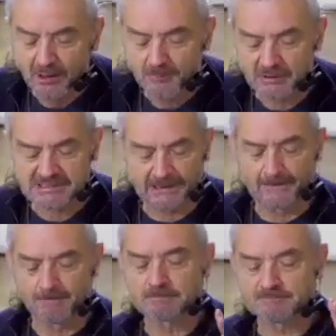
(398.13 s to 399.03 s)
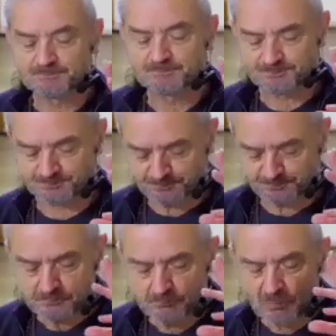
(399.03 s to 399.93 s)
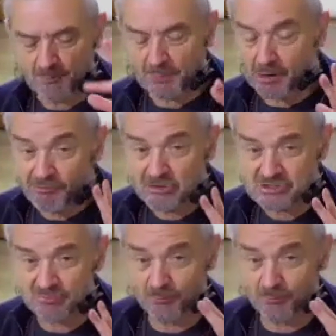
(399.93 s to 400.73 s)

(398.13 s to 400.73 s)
But um, Both of, those,